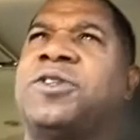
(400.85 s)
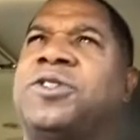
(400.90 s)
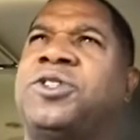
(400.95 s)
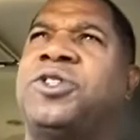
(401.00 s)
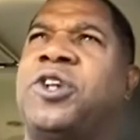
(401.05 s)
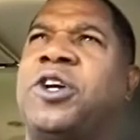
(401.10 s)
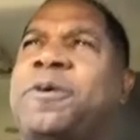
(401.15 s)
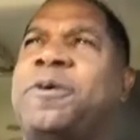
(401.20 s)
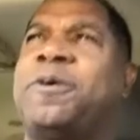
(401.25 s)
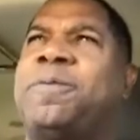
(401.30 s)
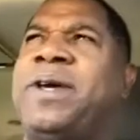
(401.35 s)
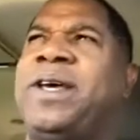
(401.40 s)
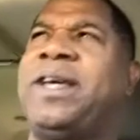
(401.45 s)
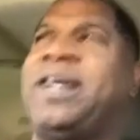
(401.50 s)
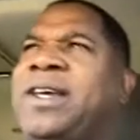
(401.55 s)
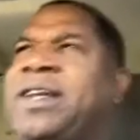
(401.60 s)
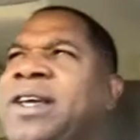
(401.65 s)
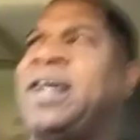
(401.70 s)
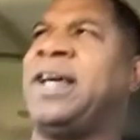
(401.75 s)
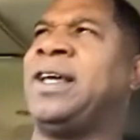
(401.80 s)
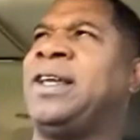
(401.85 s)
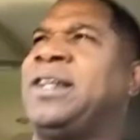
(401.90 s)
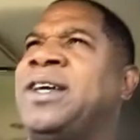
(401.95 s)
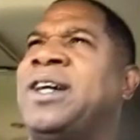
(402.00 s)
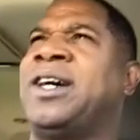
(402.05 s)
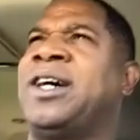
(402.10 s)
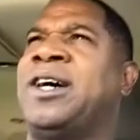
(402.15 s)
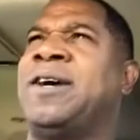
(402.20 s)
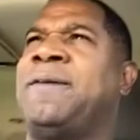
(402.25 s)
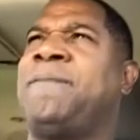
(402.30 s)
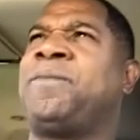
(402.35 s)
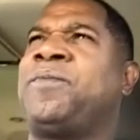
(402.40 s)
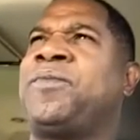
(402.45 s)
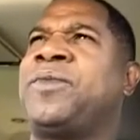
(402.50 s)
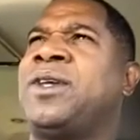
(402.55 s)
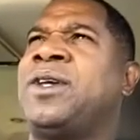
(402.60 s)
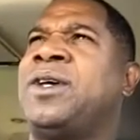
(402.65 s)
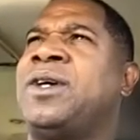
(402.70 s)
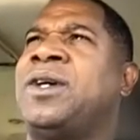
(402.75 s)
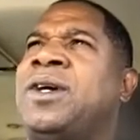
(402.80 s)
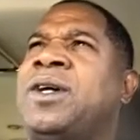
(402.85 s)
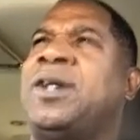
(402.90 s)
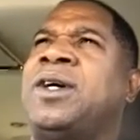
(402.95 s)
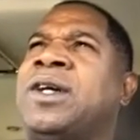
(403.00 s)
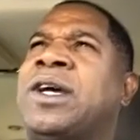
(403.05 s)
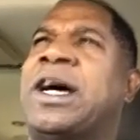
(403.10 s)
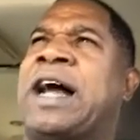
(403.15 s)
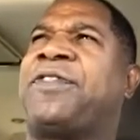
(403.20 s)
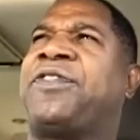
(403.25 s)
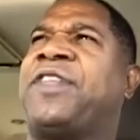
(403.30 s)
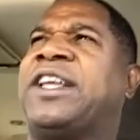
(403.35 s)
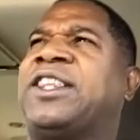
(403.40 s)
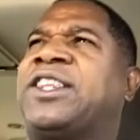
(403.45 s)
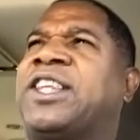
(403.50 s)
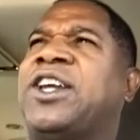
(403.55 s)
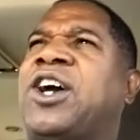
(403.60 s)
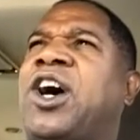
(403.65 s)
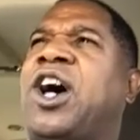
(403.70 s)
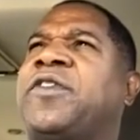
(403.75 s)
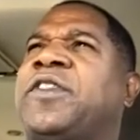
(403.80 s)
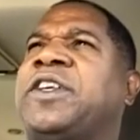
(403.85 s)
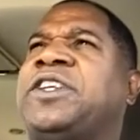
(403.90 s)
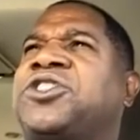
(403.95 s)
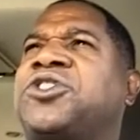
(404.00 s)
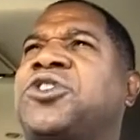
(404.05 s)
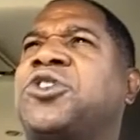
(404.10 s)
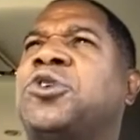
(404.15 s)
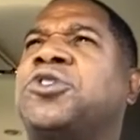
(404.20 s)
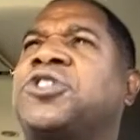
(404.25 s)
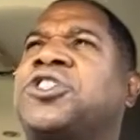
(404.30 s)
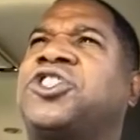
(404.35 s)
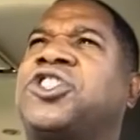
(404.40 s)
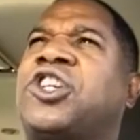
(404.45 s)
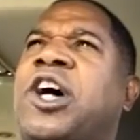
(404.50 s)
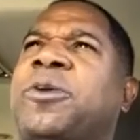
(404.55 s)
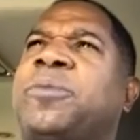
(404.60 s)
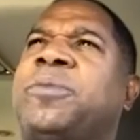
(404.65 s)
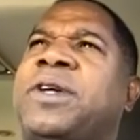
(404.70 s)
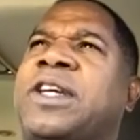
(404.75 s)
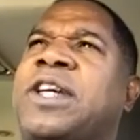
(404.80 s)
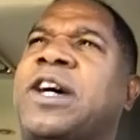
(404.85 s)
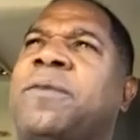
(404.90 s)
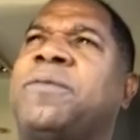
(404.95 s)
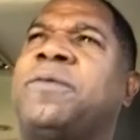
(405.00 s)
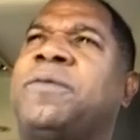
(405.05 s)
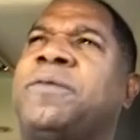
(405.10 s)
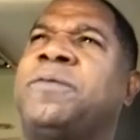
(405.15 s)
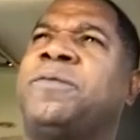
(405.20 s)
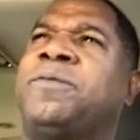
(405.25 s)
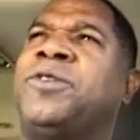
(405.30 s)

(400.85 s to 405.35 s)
You know what I mean? And I think that all these schools are starting to become,